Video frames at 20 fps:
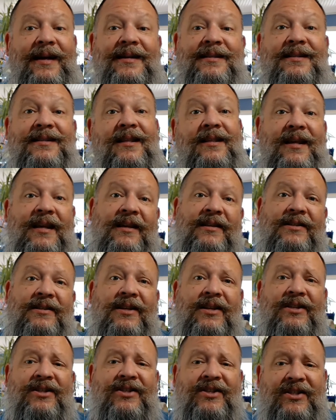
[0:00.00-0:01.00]
that these
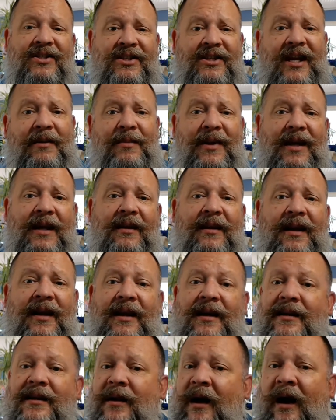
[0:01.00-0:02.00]
seemingly
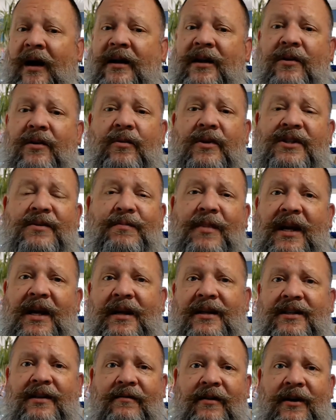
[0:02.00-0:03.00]
innocuous
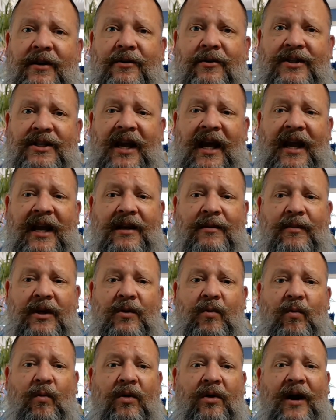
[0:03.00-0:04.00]
means of entertainment
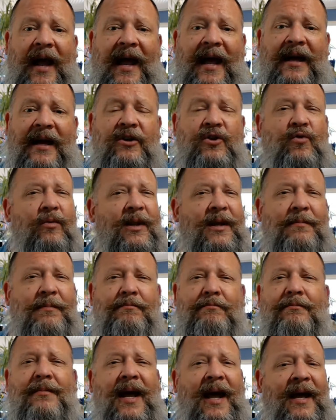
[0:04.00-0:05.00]
were actually
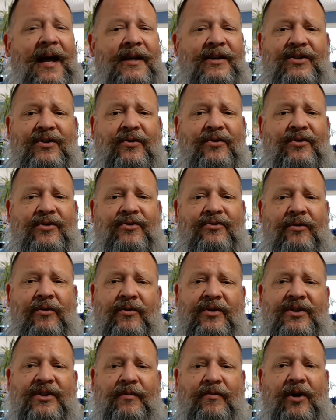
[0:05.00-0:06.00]

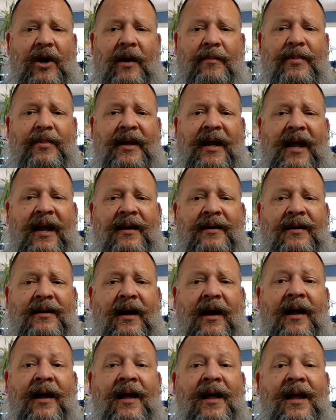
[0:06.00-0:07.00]
masterstrokes of
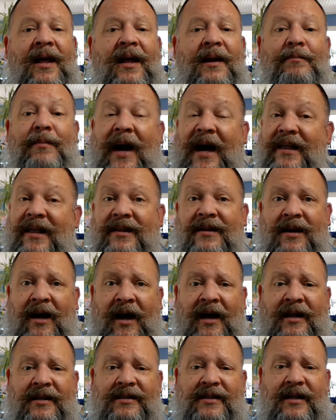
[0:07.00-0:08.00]
propaganda by the
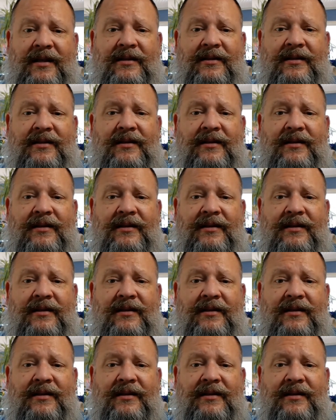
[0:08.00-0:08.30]
Nazis.